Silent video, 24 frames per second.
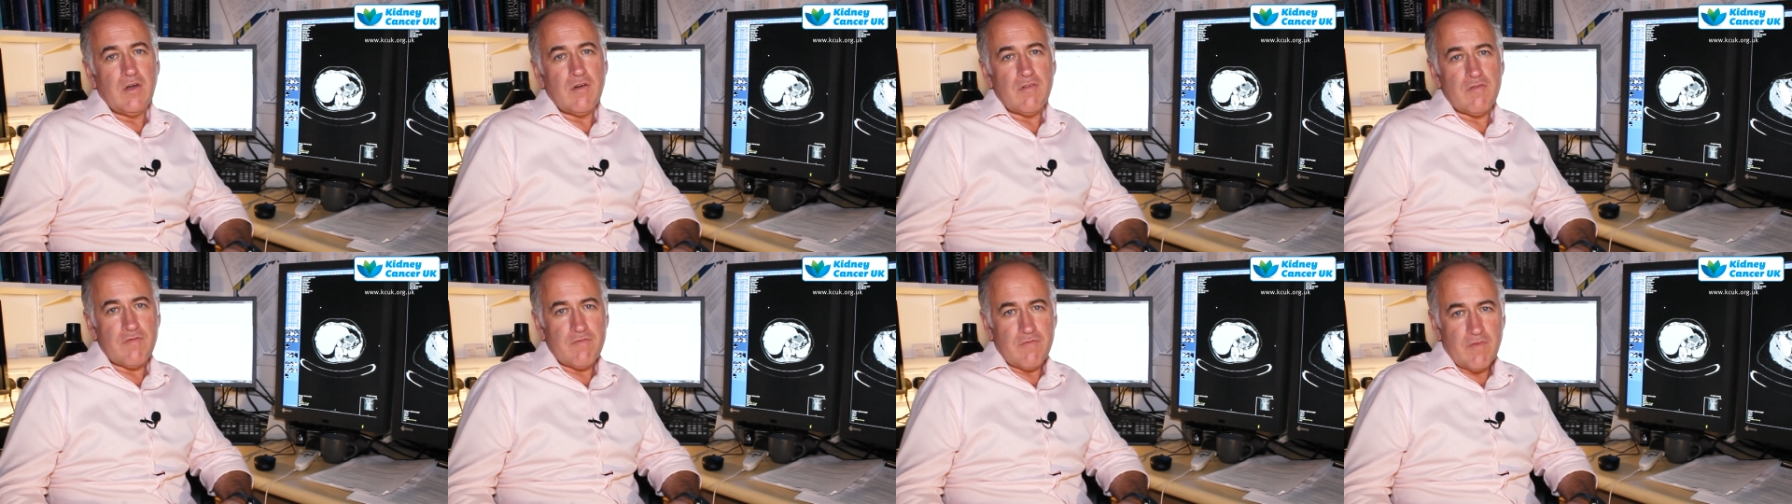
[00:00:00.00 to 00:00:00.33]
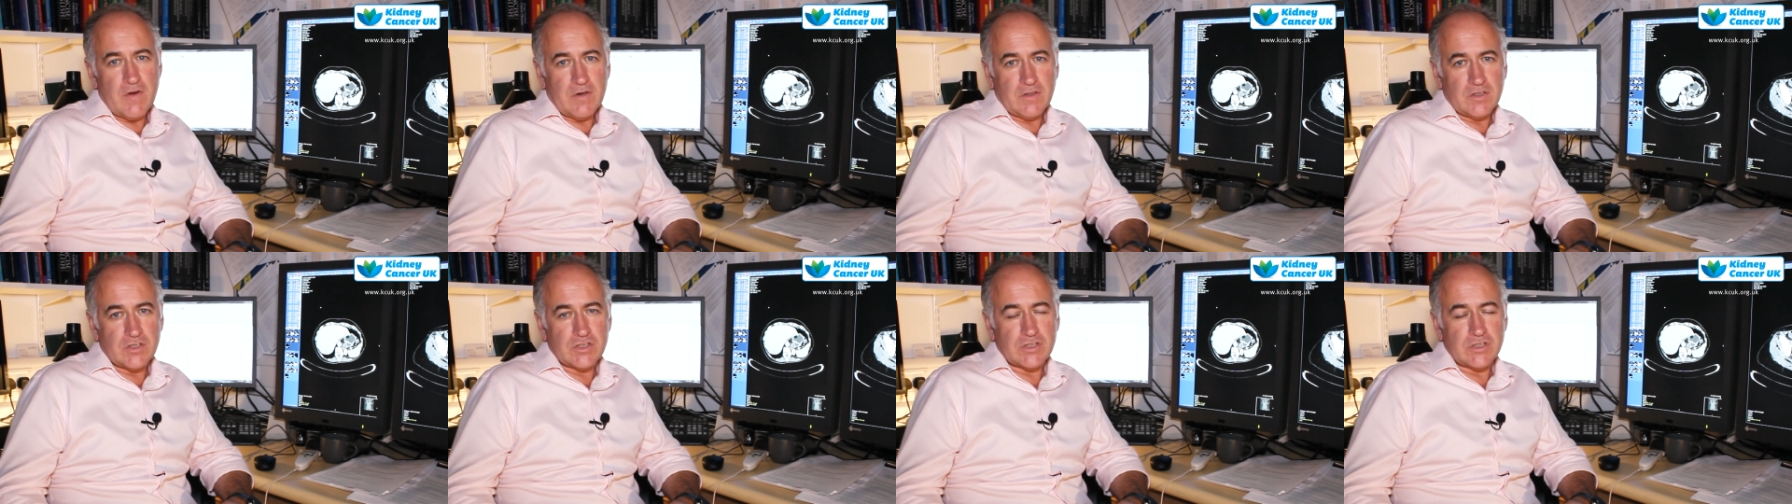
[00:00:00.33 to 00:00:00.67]

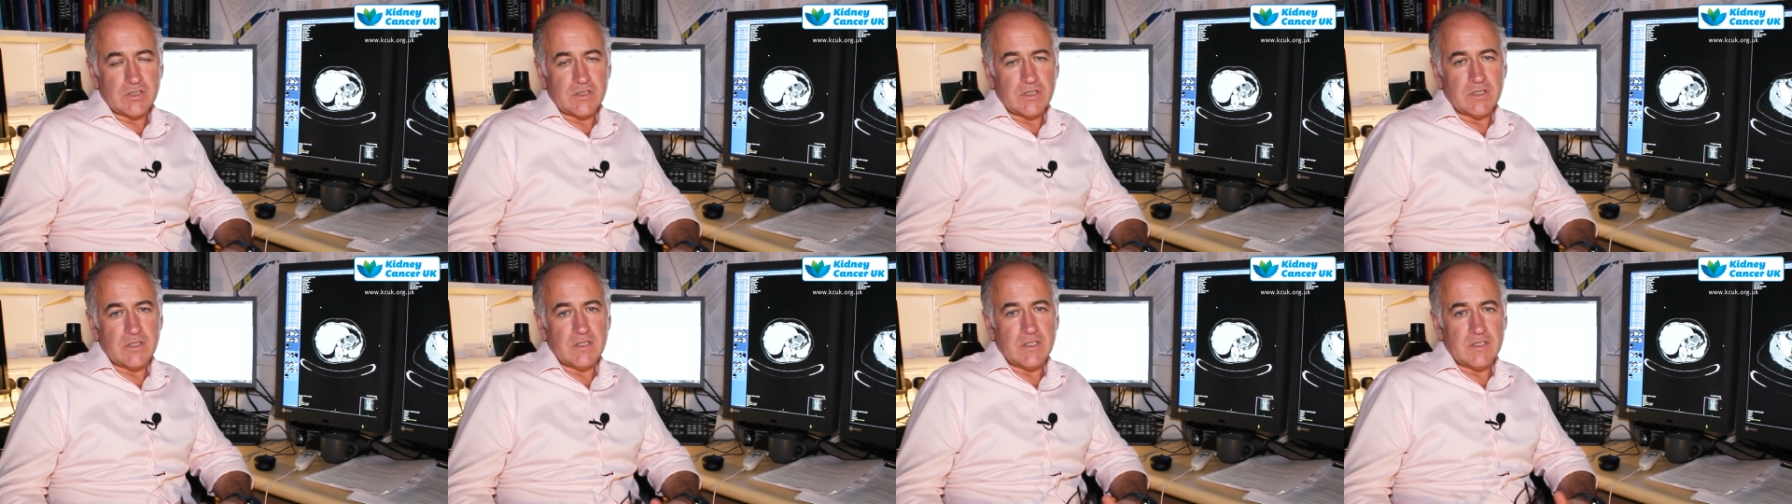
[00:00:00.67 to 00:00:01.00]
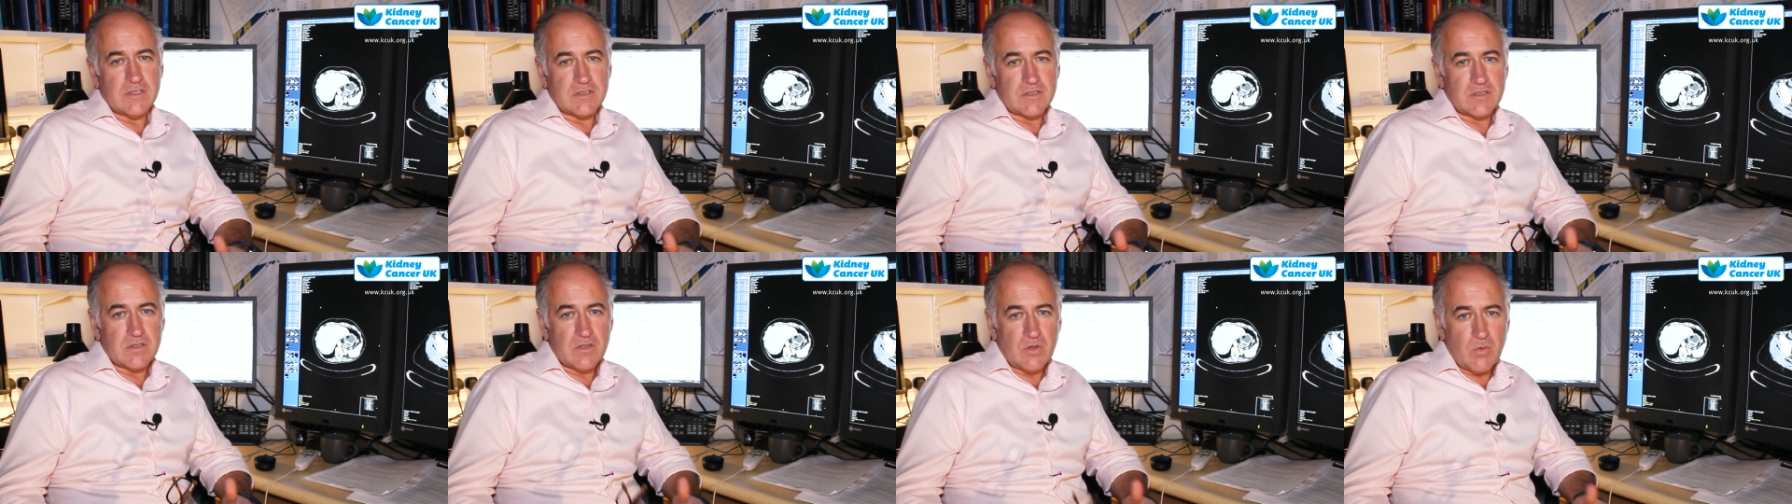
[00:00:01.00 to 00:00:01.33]
function
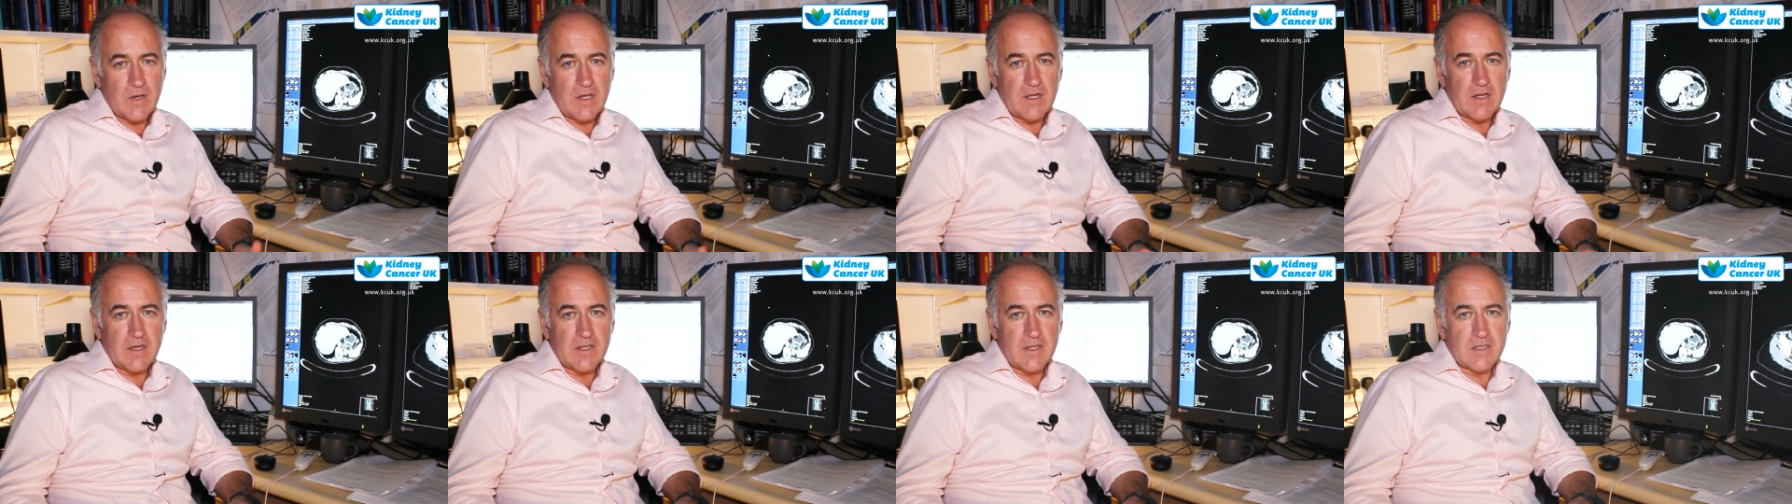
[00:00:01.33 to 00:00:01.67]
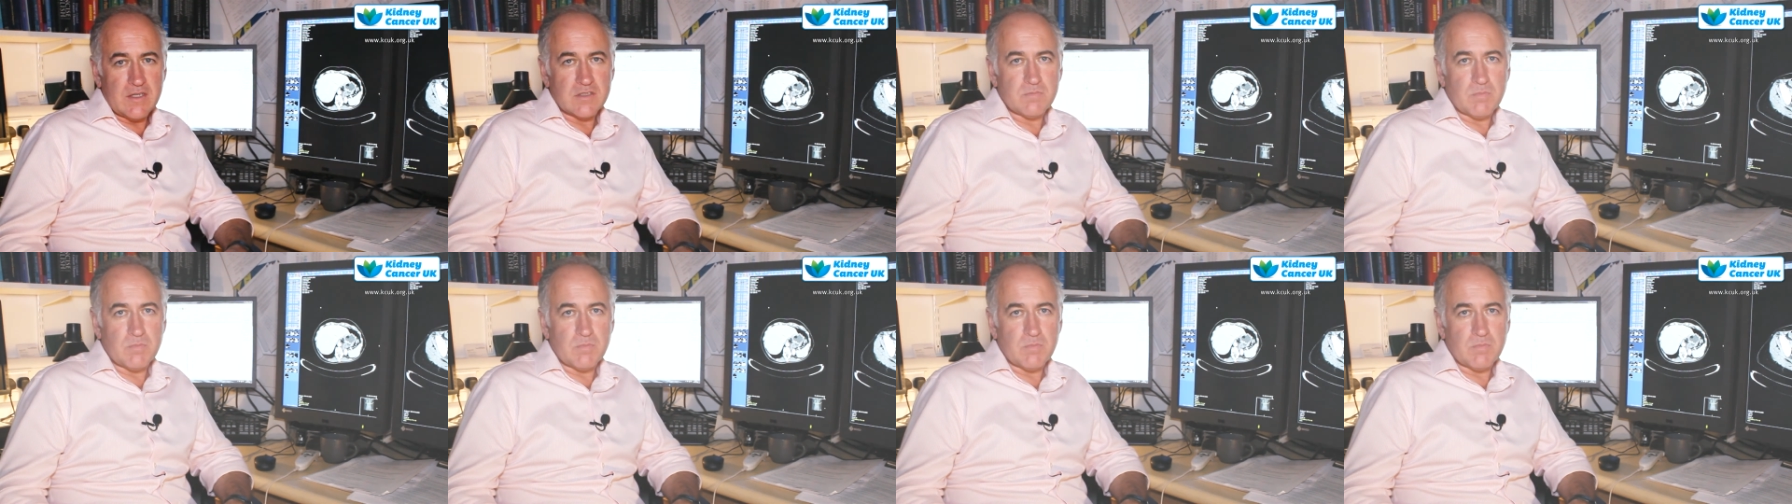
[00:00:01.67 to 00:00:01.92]
as quickly as